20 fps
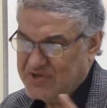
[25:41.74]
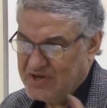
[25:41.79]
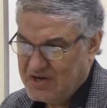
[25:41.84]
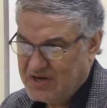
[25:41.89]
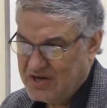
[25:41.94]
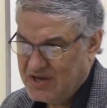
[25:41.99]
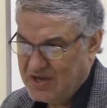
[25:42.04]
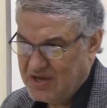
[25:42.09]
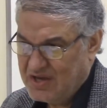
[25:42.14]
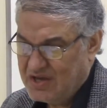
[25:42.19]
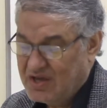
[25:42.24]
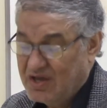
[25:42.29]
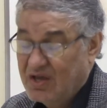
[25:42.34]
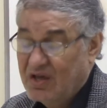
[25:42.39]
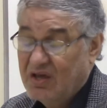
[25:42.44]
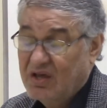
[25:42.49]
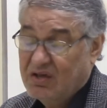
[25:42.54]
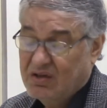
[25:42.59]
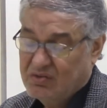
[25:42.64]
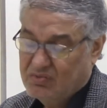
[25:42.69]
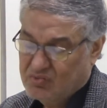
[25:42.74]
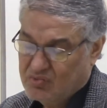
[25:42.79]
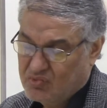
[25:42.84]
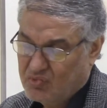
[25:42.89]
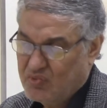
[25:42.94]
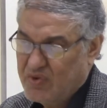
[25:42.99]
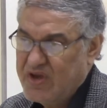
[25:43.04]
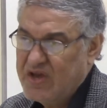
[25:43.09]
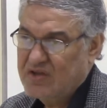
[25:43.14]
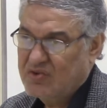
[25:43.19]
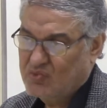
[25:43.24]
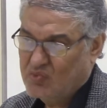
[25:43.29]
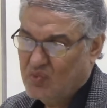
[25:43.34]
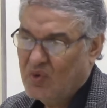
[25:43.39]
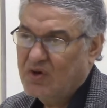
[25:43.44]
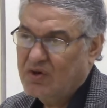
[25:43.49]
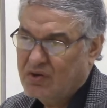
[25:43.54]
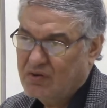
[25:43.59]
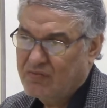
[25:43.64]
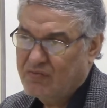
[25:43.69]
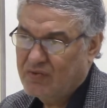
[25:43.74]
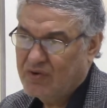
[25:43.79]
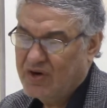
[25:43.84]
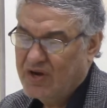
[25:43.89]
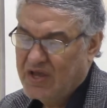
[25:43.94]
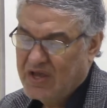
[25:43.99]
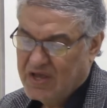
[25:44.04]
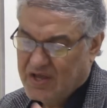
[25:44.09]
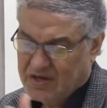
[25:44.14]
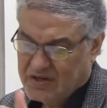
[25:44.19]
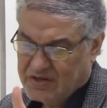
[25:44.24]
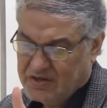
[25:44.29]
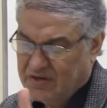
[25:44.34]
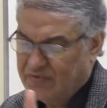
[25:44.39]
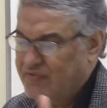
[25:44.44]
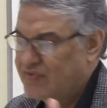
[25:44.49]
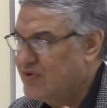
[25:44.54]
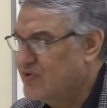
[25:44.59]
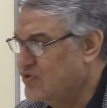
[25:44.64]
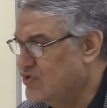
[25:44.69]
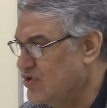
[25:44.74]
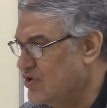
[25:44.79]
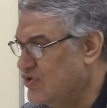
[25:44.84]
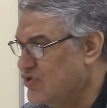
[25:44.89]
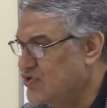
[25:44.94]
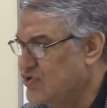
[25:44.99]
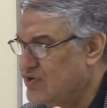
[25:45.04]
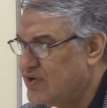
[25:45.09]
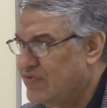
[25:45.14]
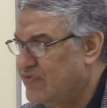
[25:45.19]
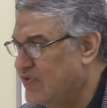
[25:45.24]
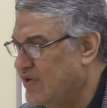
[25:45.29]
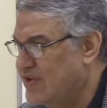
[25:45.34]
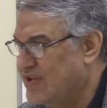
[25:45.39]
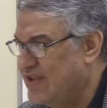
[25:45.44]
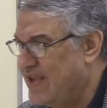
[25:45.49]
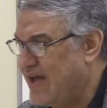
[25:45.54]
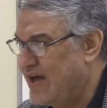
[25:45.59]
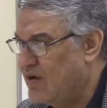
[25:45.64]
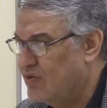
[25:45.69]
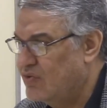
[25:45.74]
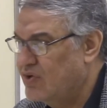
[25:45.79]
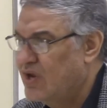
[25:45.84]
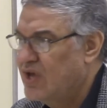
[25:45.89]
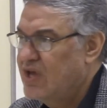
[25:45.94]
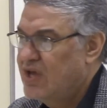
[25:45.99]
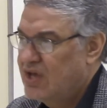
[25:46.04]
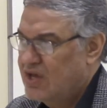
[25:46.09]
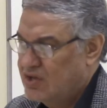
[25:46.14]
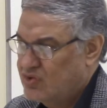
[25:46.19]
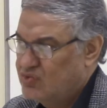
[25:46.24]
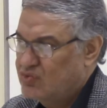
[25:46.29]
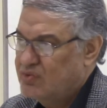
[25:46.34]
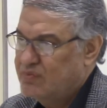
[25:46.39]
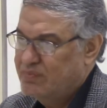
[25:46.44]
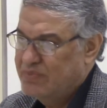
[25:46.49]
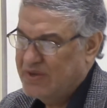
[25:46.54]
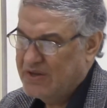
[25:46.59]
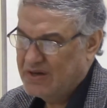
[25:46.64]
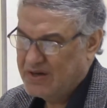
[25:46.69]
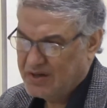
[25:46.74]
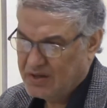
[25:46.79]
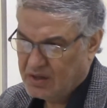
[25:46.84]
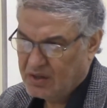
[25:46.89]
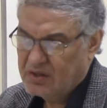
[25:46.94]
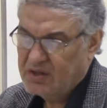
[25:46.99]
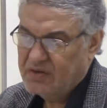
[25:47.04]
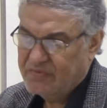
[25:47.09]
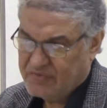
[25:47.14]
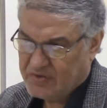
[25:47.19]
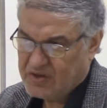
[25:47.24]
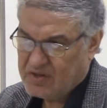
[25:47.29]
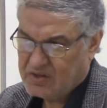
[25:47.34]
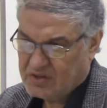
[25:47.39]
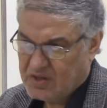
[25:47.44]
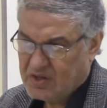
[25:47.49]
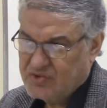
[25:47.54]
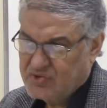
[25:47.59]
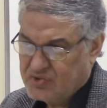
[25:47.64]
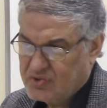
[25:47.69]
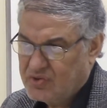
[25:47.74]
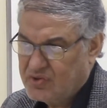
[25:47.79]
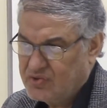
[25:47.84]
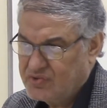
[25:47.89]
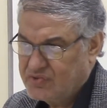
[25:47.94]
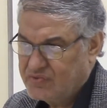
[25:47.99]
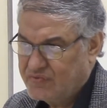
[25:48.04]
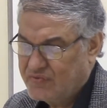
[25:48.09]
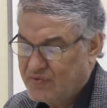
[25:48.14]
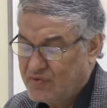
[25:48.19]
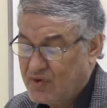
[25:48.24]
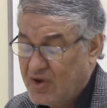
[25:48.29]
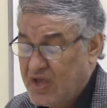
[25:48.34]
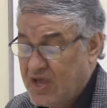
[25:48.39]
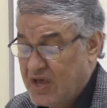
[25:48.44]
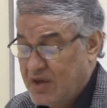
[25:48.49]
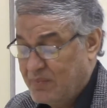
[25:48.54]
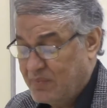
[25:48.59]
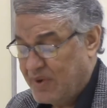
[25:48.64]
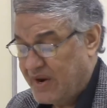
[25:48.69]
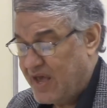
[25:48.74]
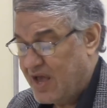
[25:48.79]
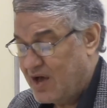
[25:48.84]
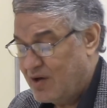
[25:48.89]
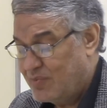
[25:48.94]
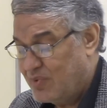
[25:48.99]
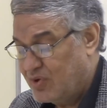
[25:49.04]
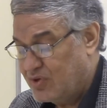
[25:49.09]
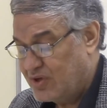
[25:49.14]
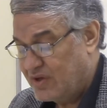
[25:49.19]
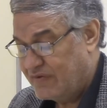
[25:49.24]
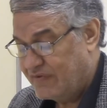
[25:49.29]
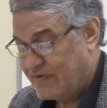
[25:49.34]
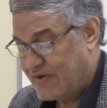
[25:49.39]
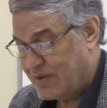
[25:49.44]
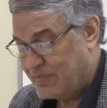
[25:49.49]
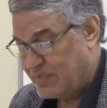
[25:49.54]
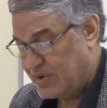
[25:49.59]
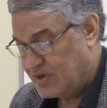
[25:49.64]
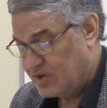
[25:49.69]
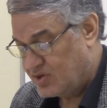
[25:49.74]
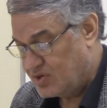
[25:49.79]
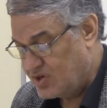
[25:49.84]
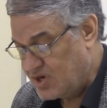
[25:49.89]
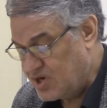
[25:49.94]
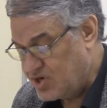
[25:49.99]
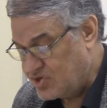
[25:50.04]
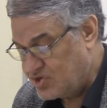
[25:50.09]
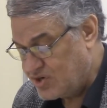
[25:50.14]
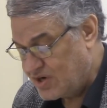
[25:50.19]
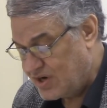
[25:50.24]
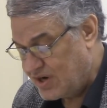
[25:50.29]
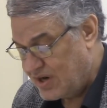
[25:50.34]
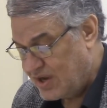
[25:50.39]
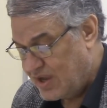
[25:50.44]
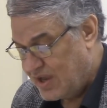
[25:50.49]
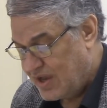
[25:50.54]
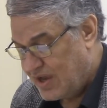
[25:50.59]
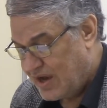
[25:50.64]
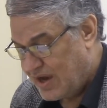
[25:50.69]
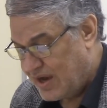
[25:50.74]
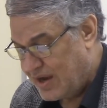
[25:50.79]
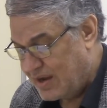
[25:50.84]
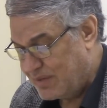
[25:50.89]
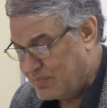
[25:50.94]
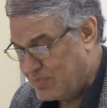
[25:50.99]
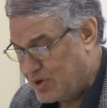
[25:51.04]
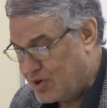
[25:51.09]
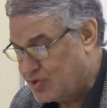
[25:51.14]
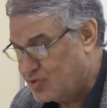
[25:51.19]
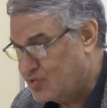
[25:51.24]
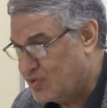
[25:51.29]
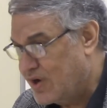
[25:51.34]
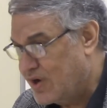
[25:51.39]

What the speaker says: Great, wonderful. Different cities, different town, it would be a little difficult, and so on and so forth. But how about if I'm Indonesian and I'm married to an American lady?